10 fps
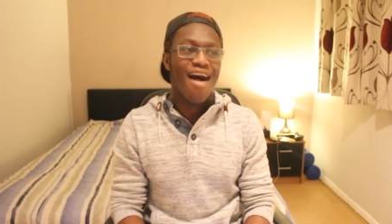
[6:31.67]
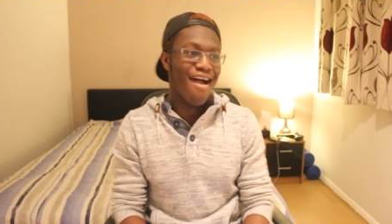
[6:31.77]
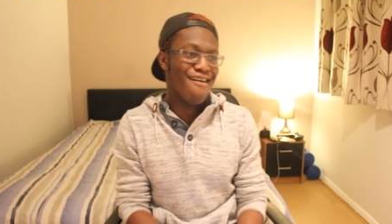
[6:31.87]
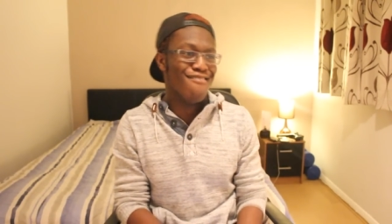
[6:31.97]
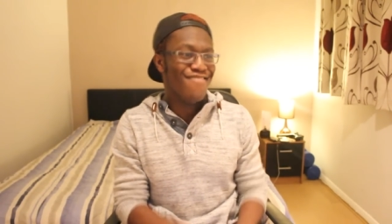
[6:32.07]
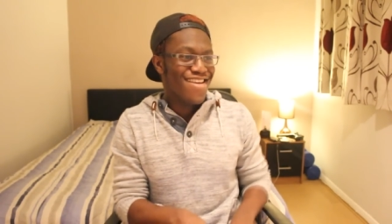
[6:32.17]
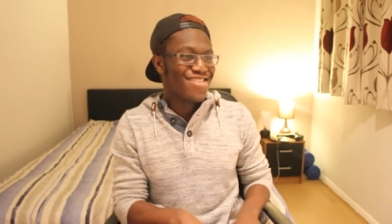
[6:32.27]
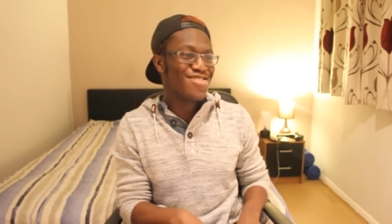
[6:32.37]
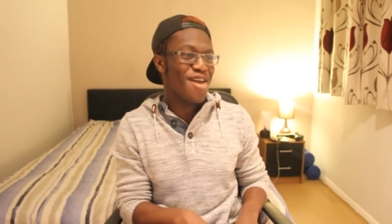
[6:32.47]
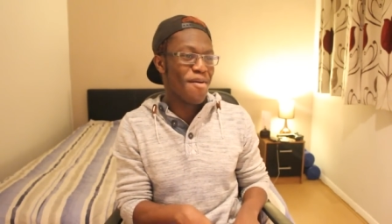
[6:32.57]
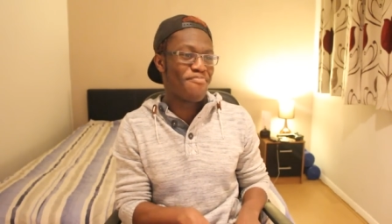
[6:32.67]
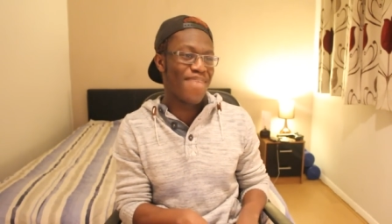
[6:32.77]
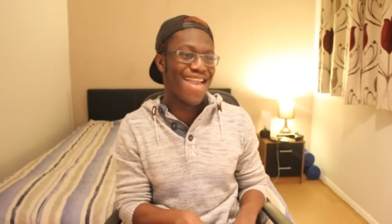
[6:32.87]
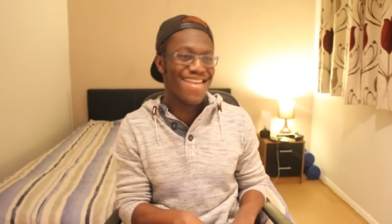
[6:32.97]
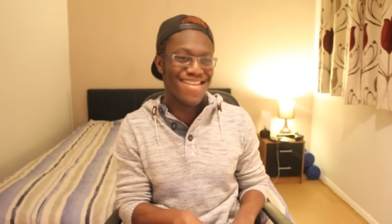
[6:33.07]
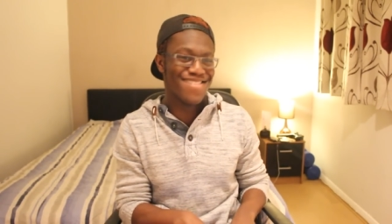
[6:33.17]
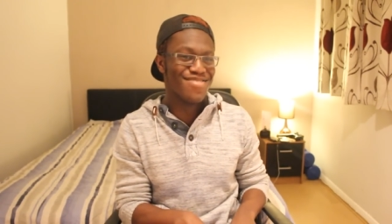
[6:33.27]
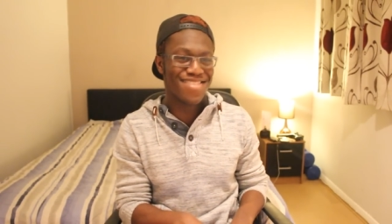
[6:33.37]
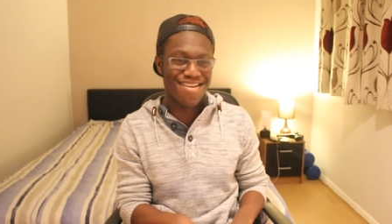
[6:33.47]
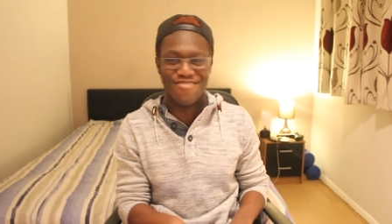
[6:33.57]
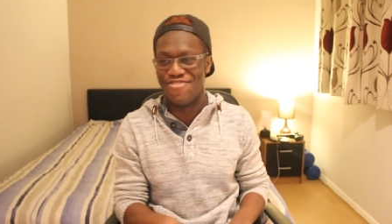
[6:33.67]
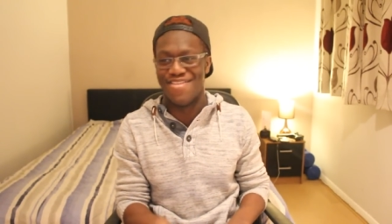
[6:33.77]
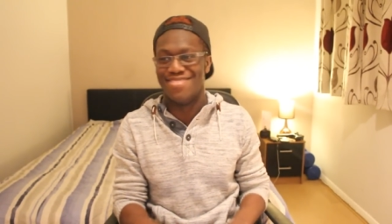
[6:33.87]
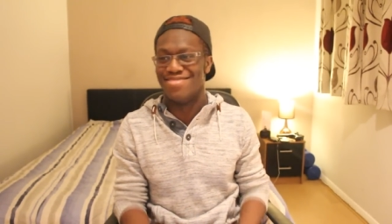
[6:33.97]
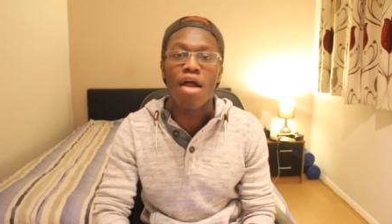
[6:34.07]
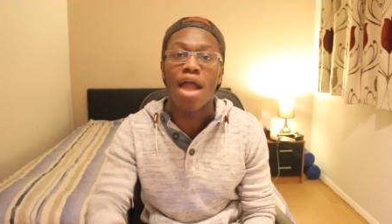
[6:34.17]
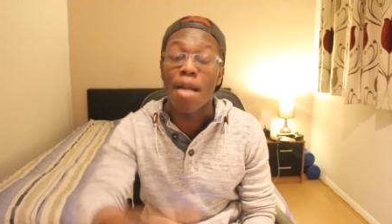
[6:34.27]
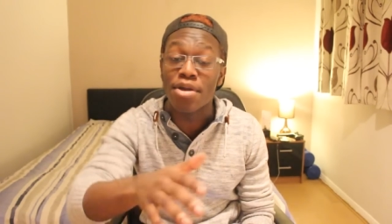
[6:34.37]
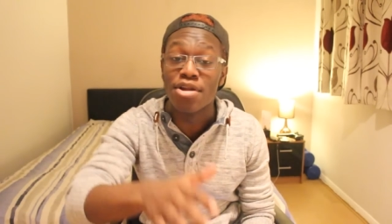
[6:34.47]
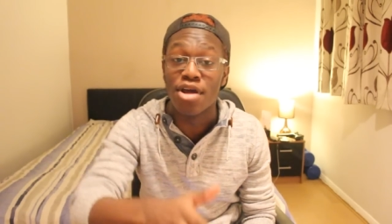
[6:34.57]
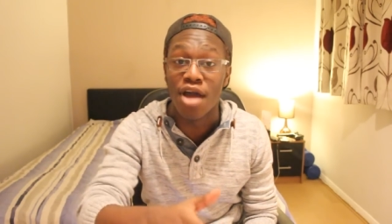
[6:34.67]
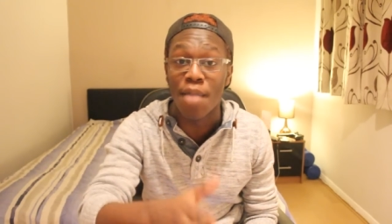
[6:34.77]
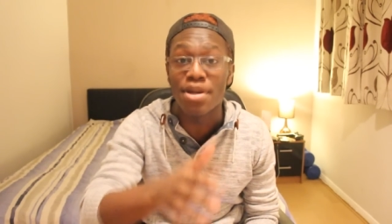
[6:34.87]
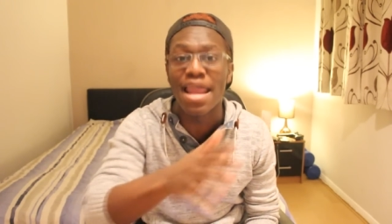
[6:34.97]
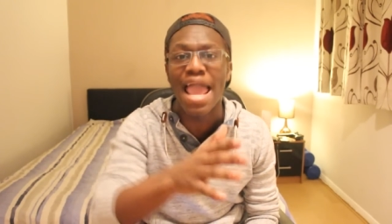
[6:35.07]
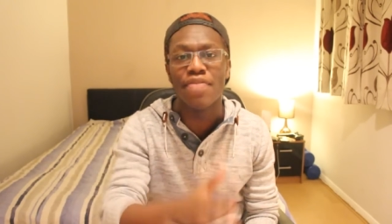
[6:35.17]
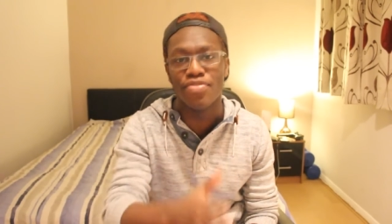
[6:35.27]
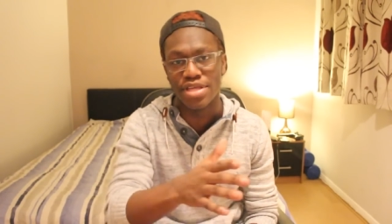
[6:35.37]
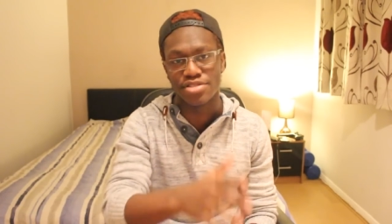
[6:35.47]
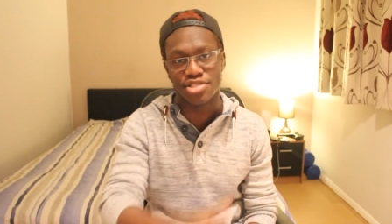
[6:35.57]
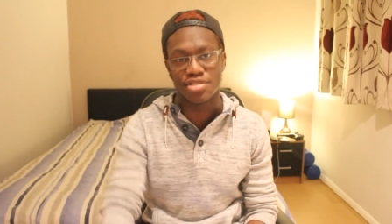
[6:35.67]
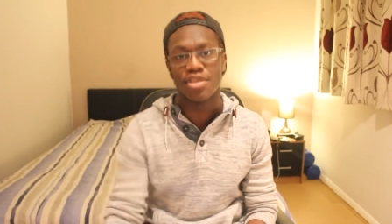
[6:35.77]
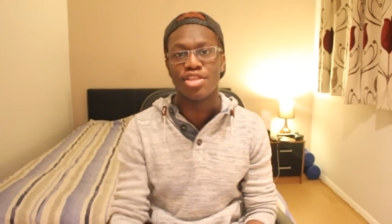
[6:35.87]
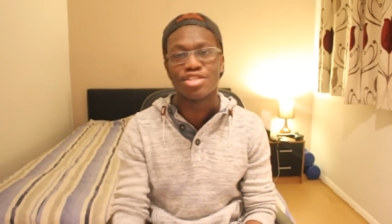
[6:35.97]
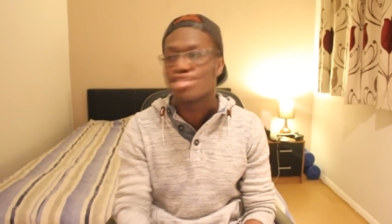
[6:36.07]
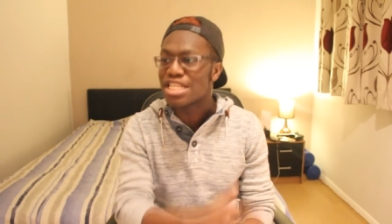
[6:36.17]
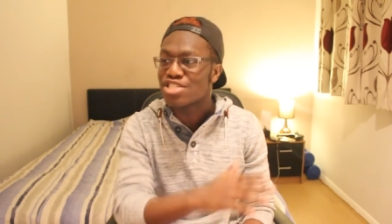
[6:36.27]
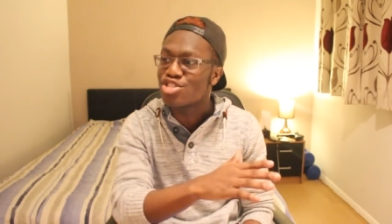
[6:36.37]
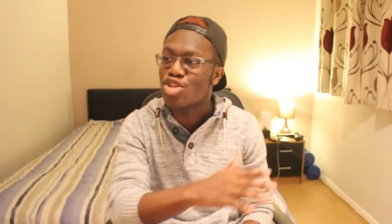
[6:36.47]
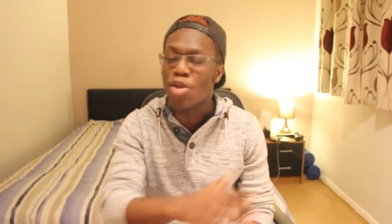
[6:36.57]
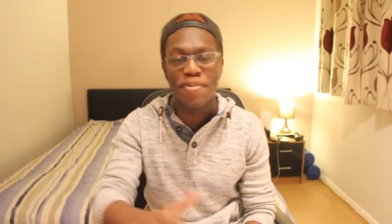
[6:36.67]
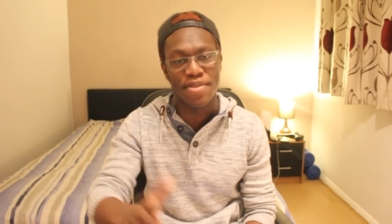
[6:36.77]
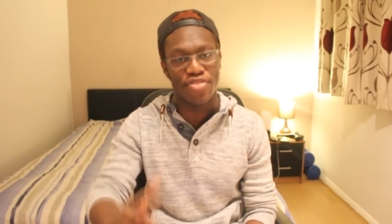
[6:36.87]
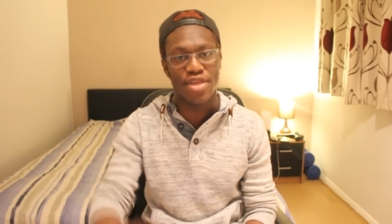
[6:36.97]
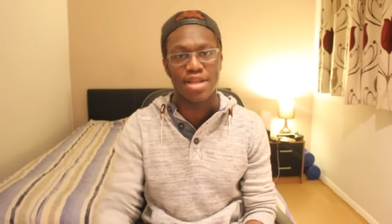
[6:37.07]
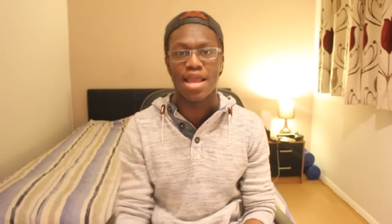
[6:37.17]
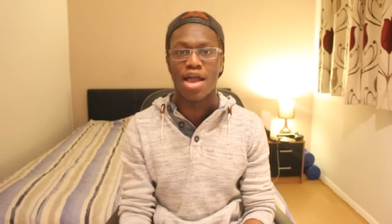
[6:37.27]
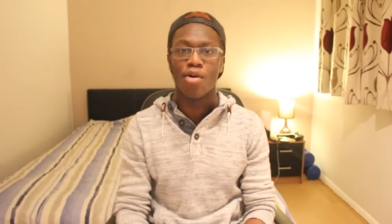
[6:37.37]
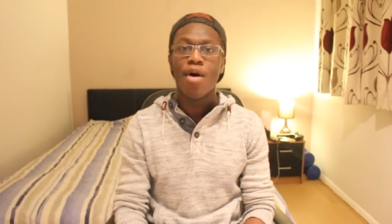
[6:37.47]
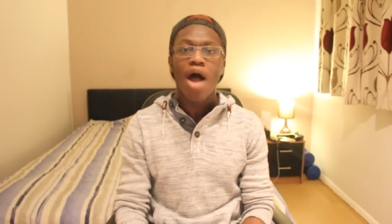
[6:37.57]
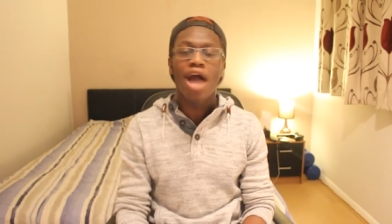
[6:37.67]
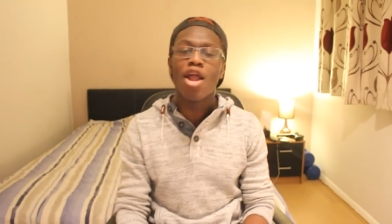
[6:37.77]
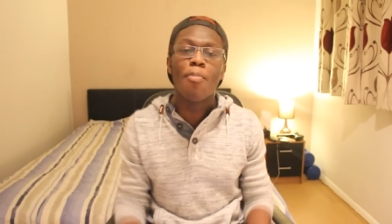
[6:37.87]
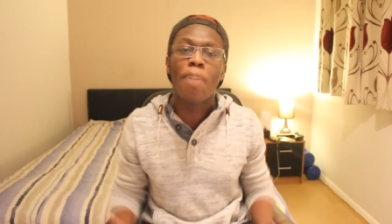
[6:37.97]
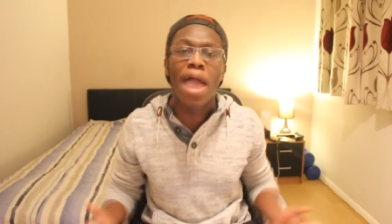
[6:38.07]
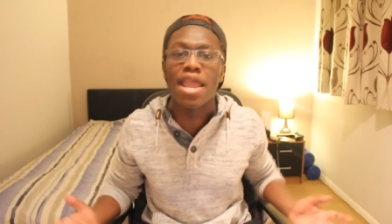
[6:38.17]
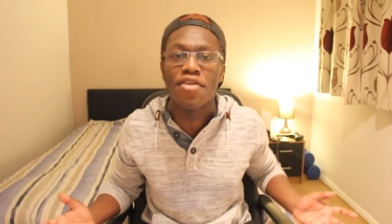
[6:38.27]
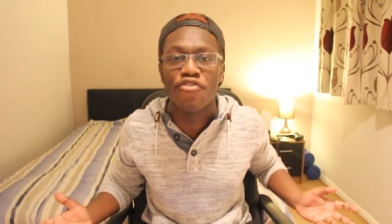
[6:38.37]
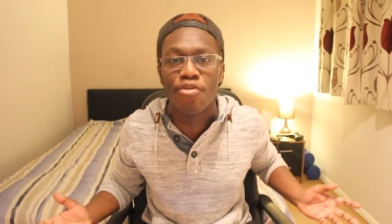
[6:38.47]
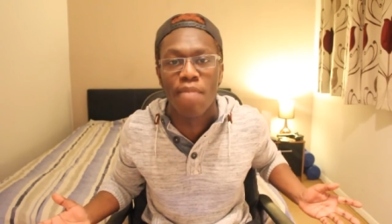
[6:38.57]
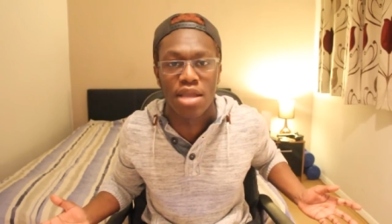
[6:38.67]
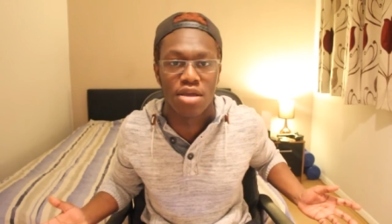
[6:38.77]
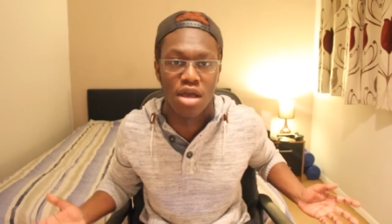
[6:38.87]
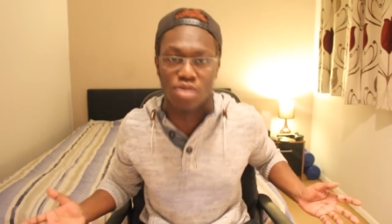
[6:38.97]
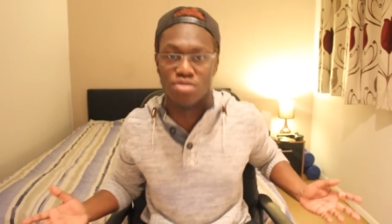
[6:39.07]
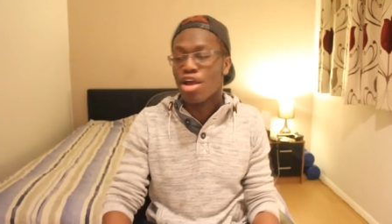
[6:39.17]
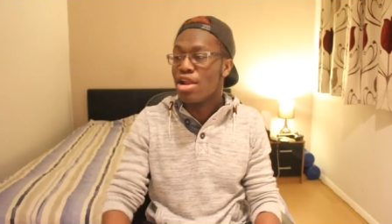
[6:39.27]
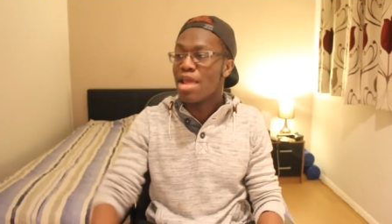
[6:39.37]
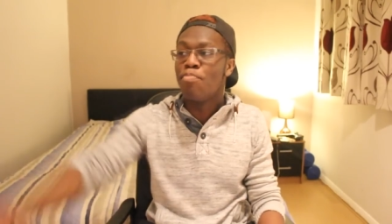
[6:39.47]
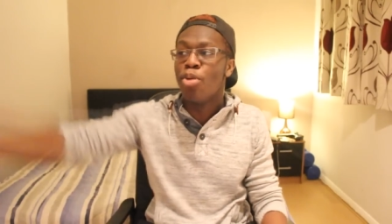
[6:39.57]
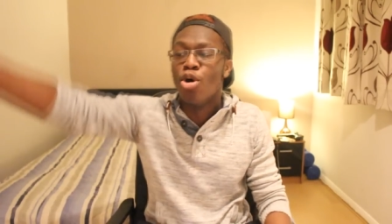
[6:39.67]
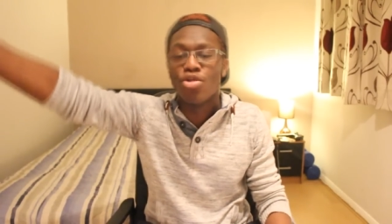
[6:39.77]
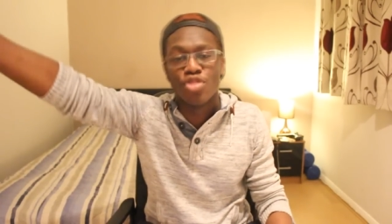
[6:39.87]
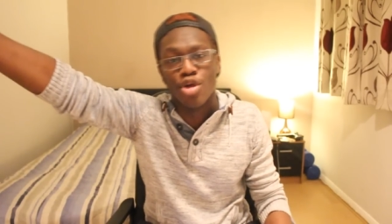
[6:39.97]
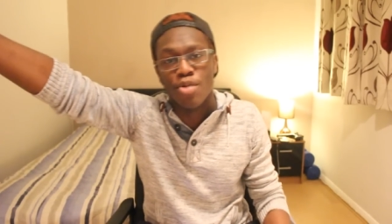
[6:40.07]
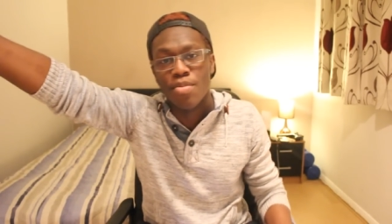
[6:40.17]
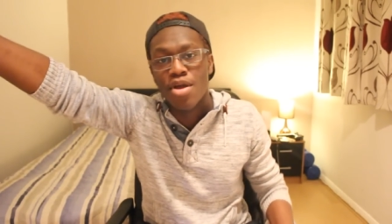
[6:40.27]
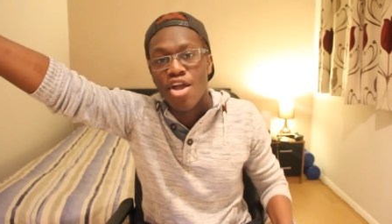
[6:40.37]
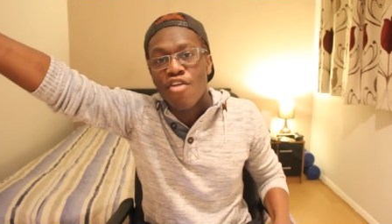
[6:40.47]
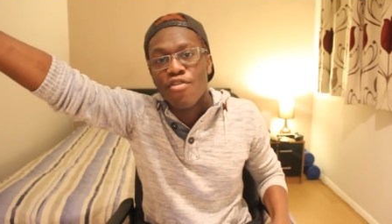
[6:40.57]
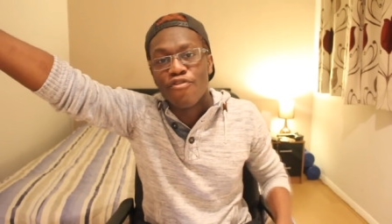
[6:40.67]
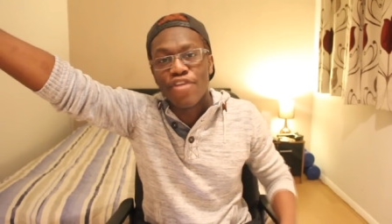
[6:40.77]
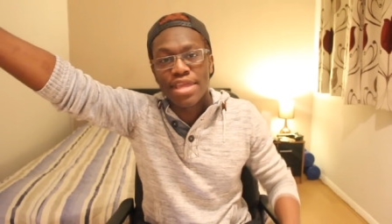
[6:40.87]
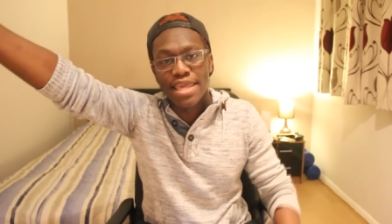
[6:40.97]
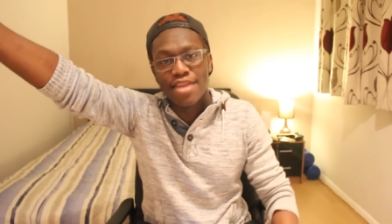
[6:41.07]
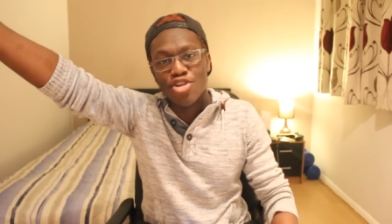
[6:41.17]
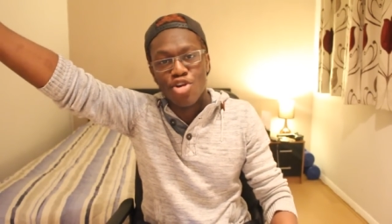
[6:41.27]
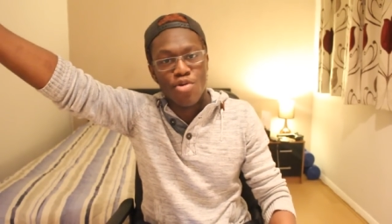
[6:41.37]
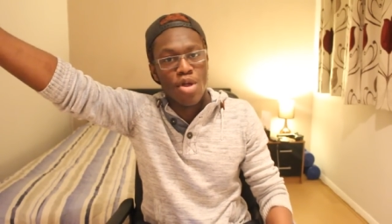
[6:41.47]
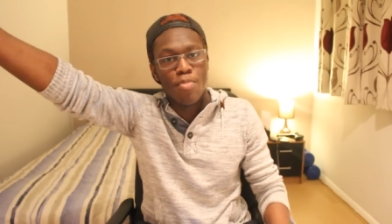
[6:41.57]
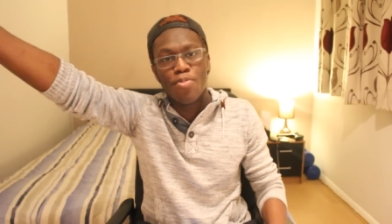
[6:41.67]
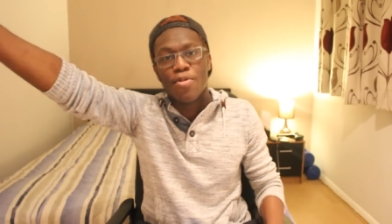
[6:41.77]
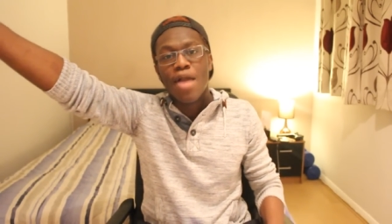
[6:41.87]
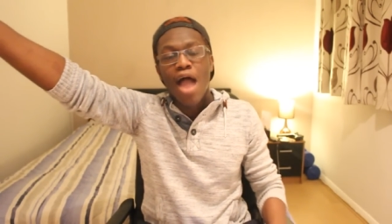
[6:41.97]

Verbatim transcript: Um, stop paying your girlfriend. All right, I'm gonna I'm gonna end this this this stupid thing now. I don't pay for my girl. I don't import them from freaking Europe.